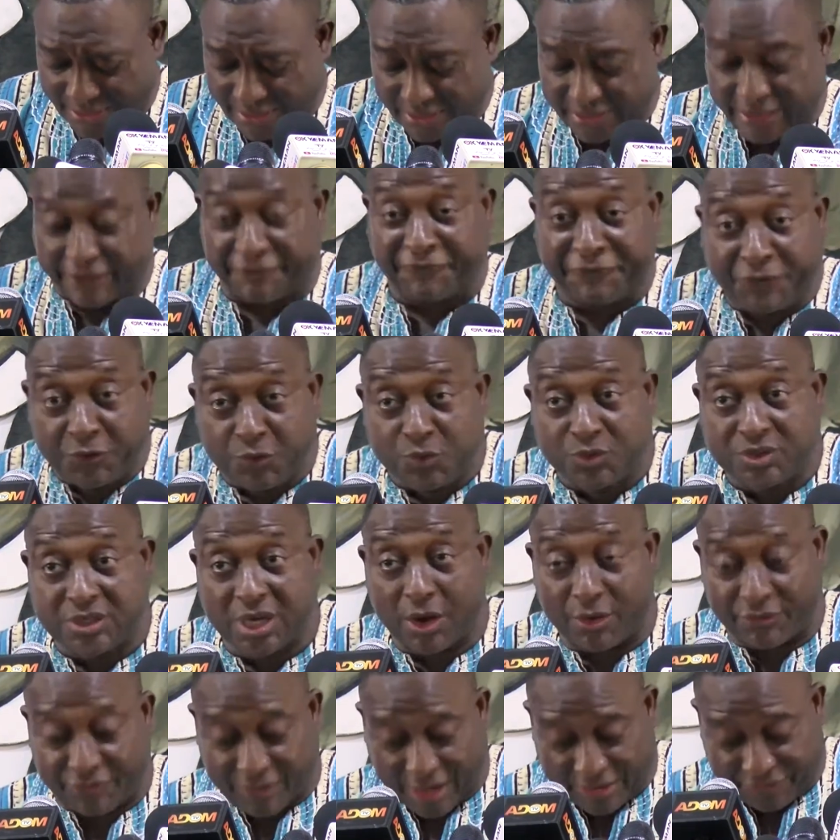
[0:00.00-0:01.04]
The future
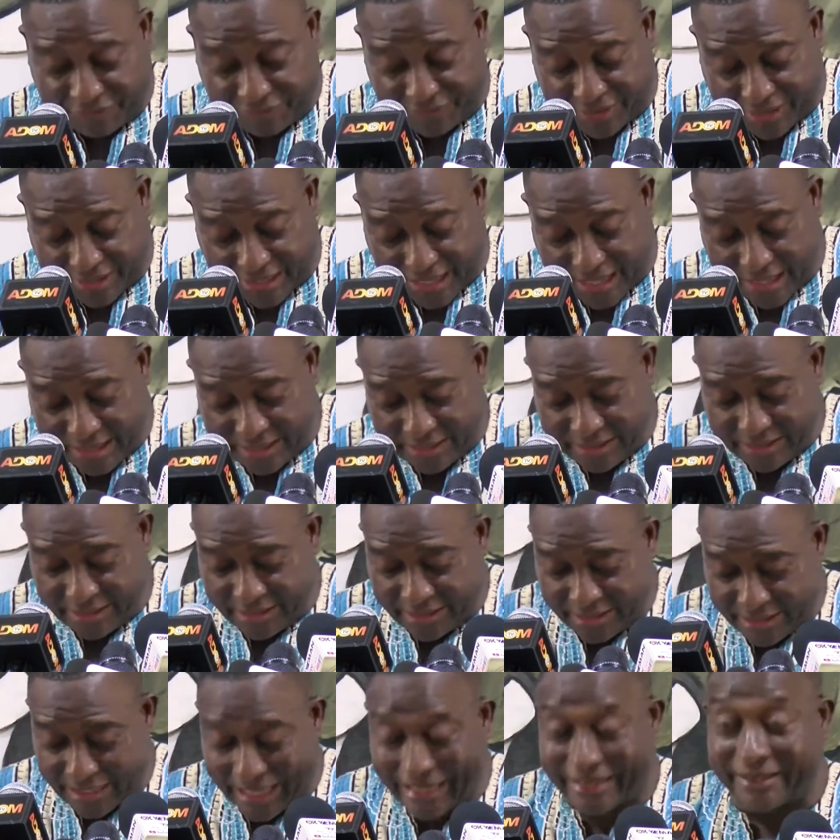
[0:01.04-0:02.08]
of Africa
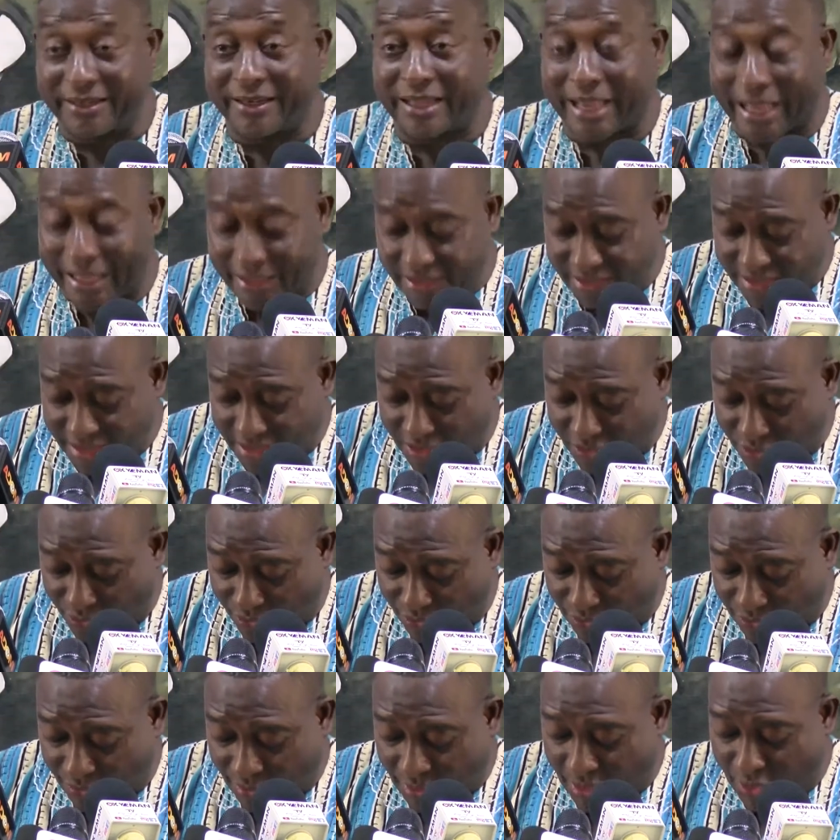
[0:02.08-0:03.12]
and Ghanaian
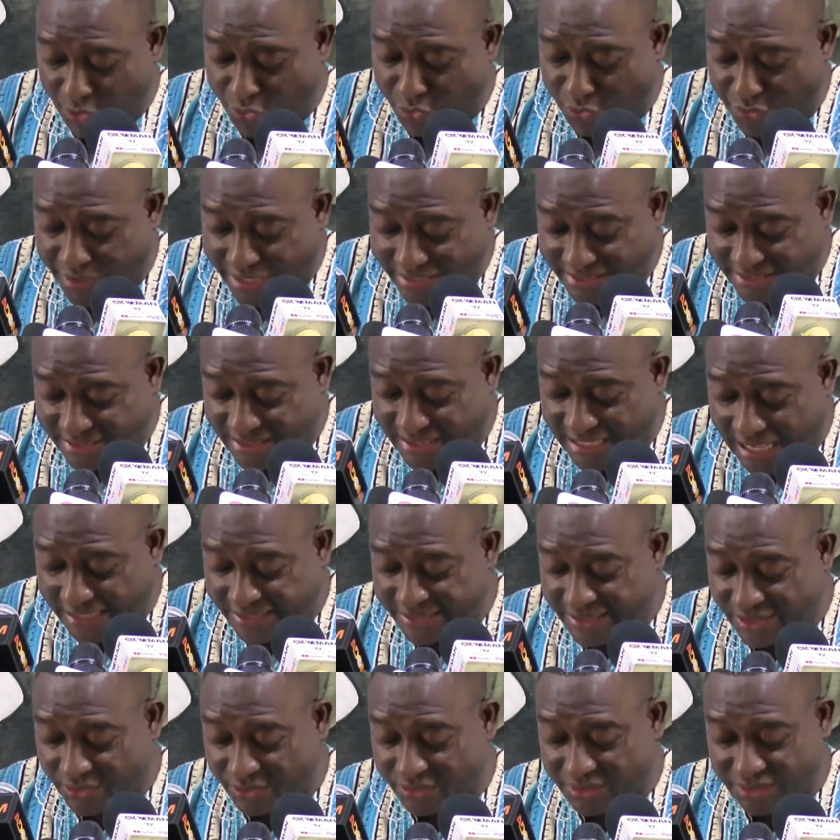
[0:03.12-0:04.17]
youth rests
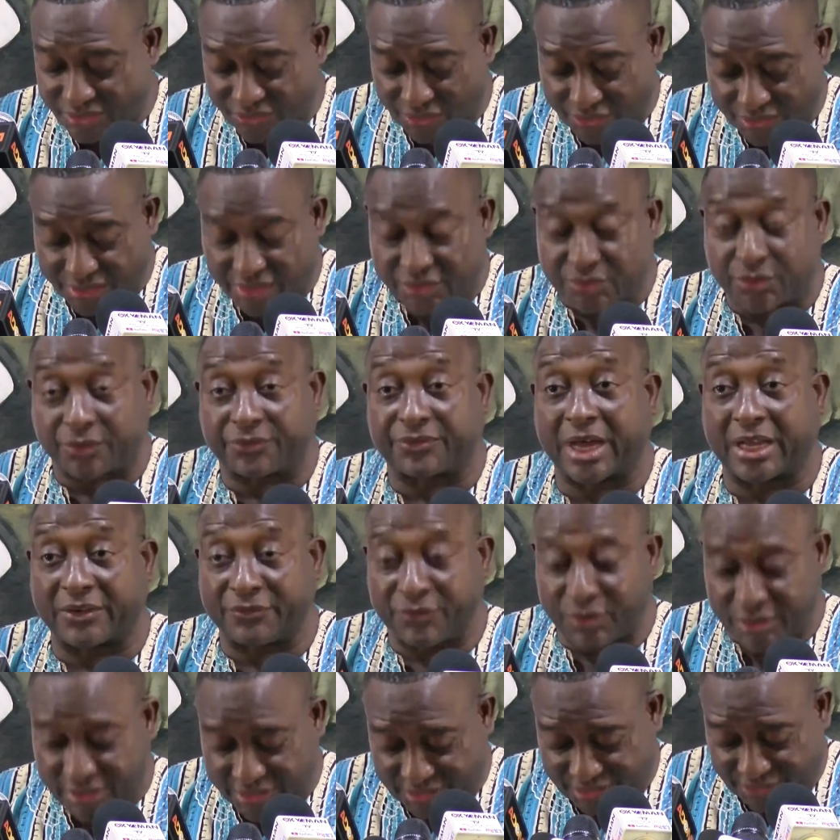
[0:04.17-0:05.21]
largely on the success of
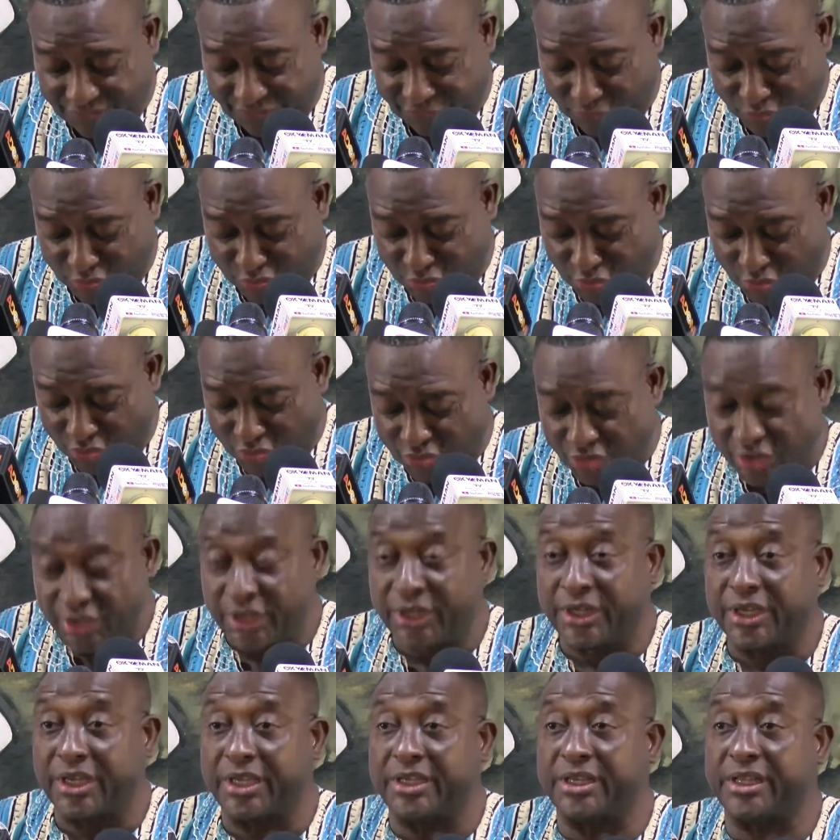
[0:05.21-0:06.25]
advocacy for change
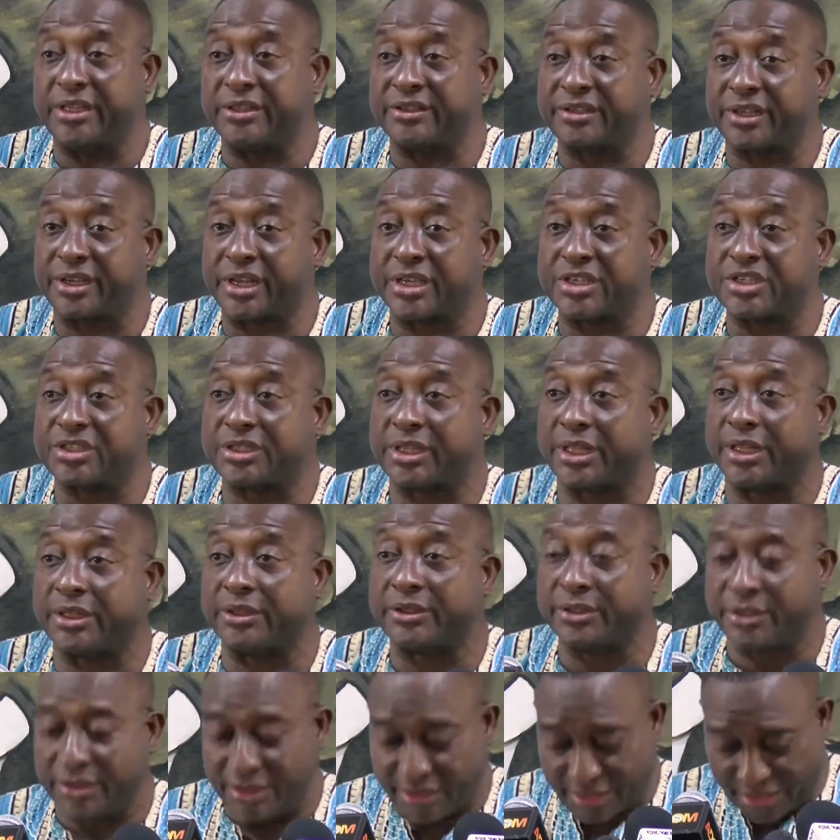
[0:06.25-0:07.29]
in international
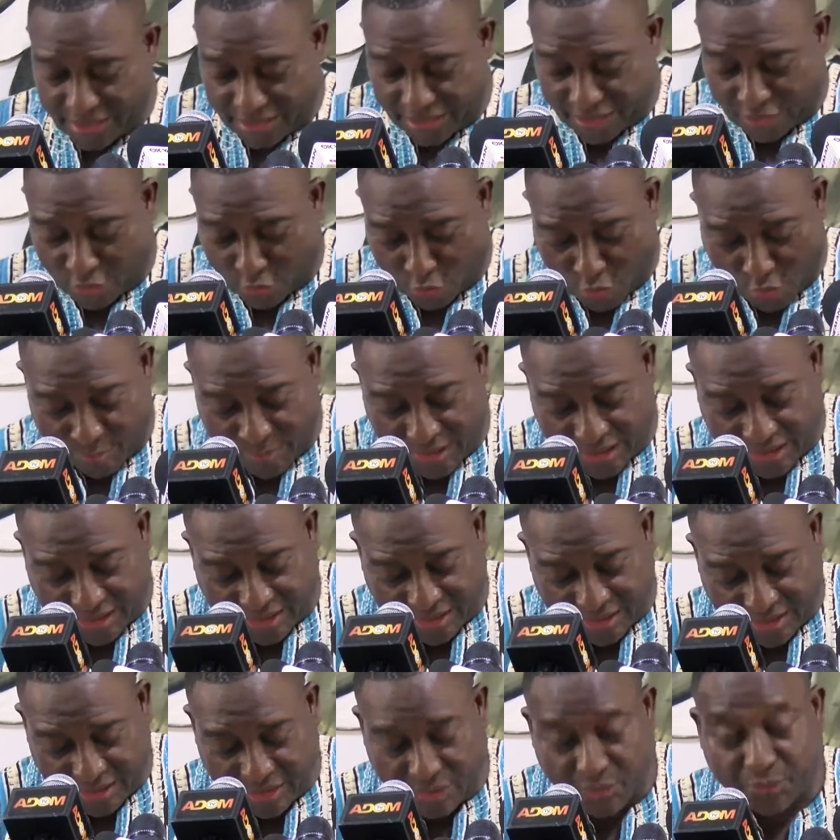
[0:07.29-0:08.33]
economic
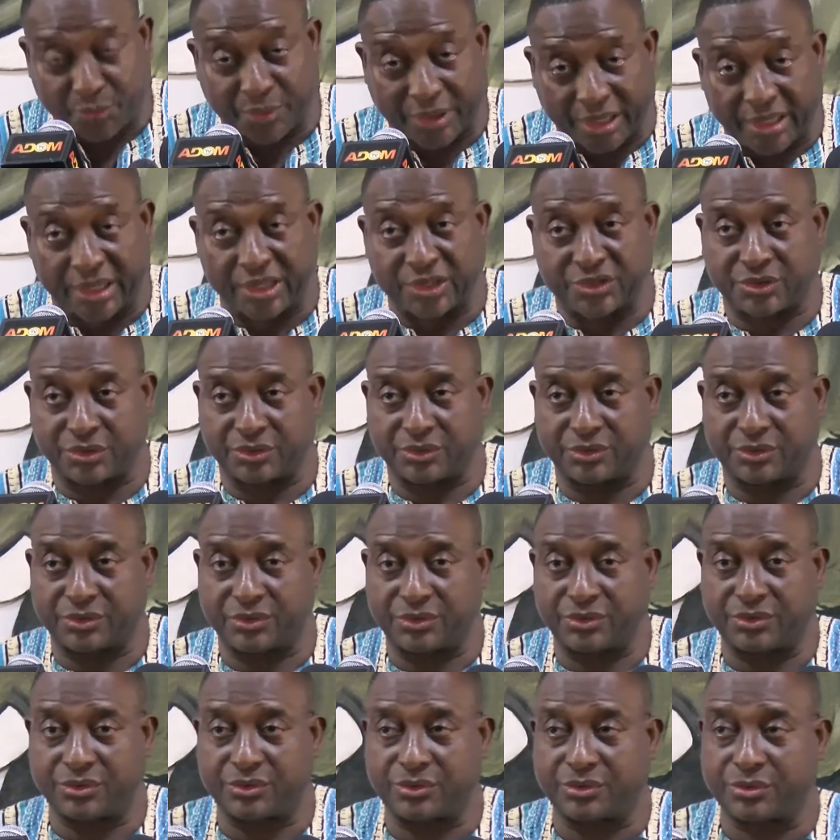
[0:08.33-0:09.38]

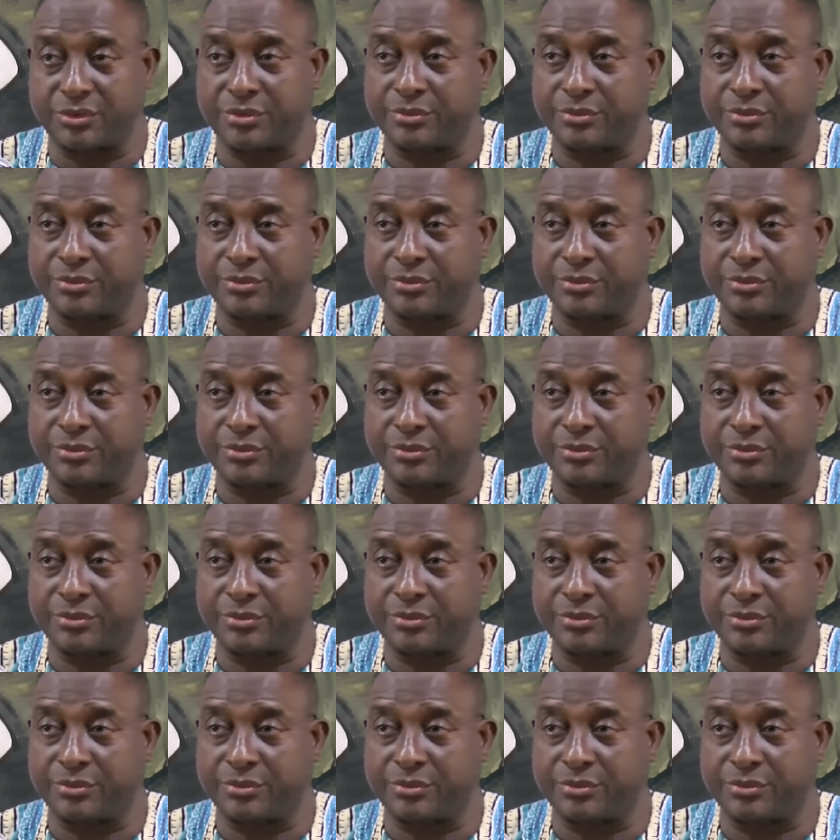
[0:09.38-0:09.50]
relations.